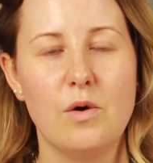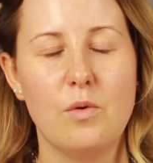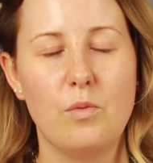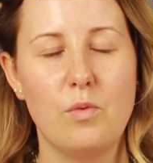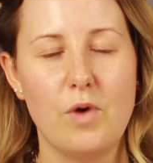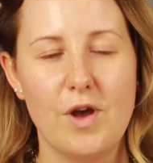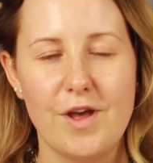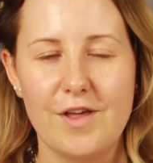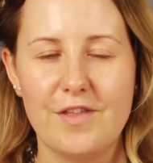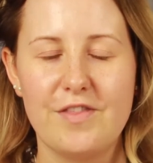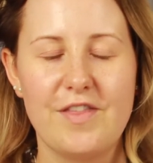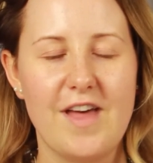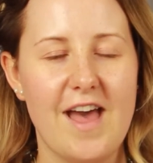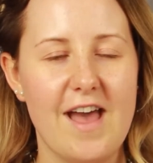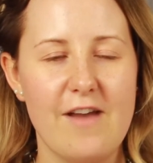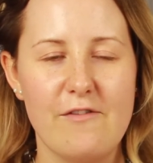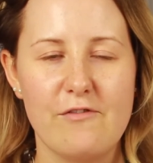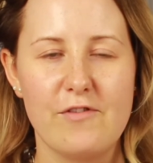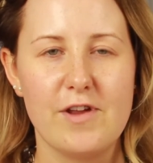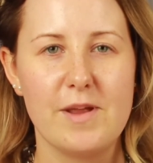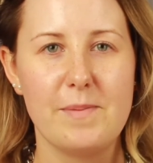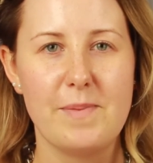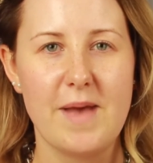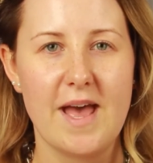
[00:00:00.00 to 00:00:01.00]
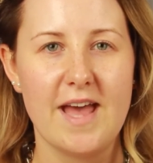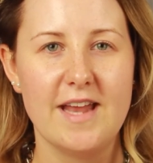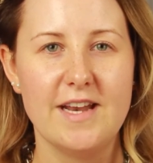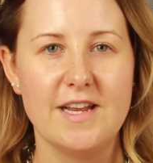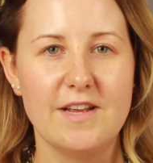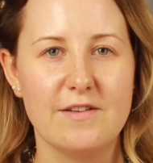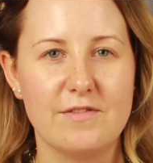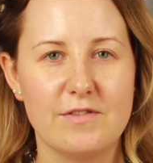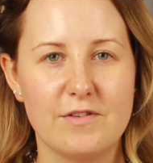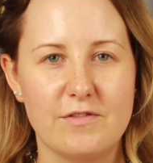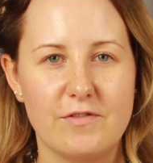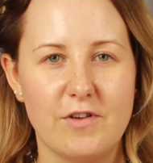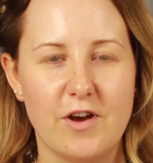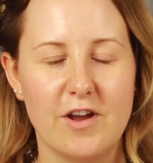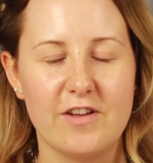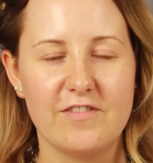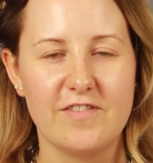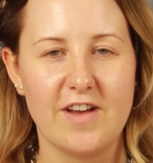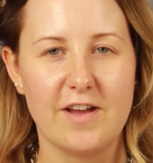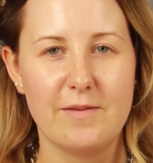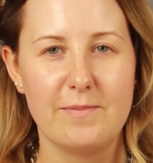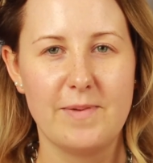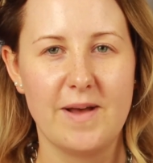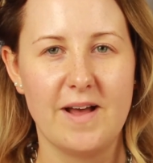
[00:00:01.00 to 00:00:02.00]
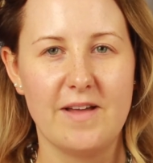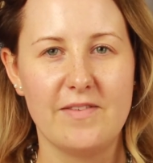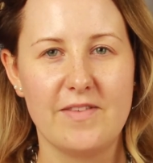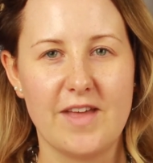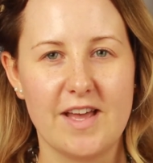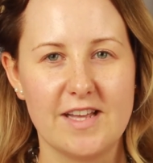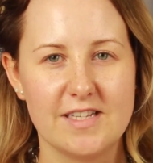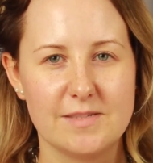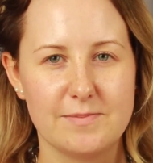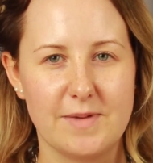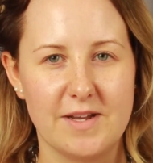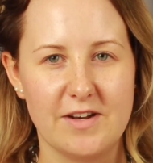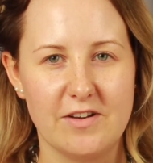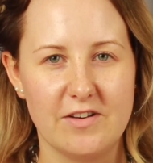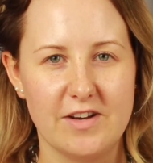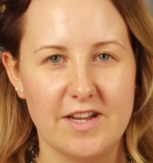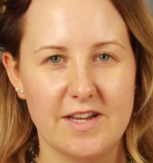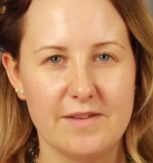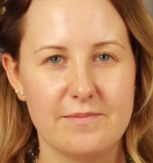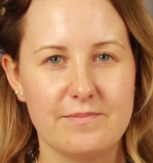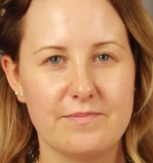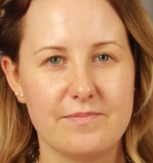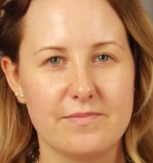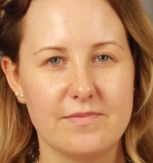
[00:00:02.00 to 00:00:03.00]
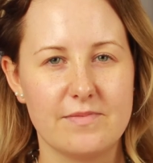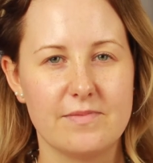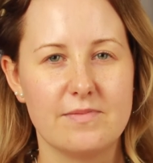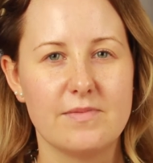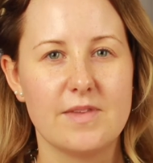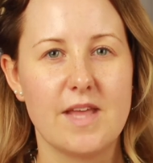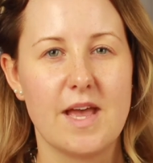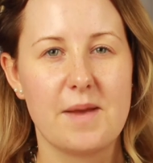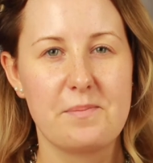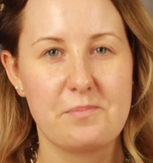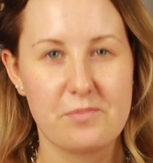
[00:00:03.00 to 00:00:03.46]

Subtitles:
worth every penny of the £45 that I spent on it, I